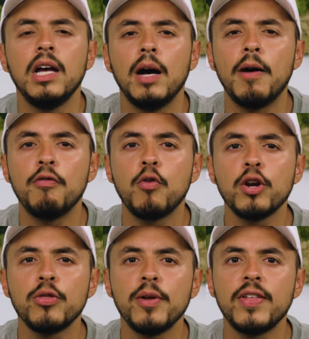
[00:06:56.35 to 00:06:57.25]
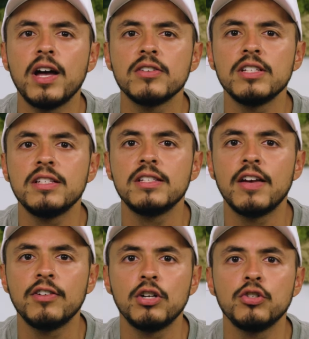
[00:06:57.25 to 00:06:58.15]
About
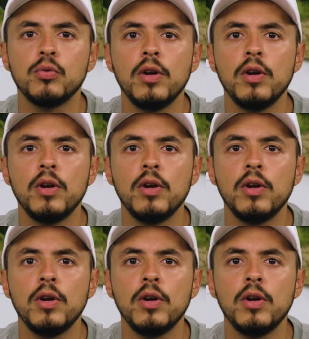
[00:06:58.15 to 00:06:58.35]
43,700